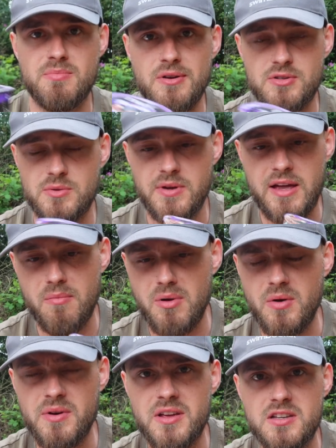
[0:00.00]
opposed to a
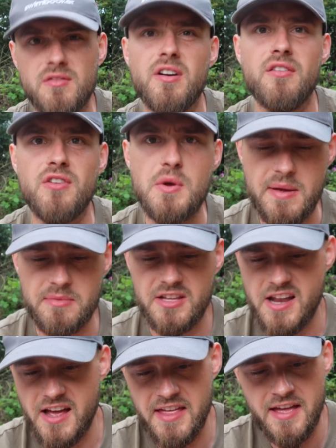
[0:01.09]
Garibaldi, because I've had a few of them
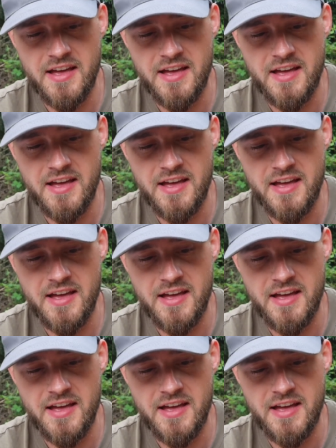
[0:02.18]
today.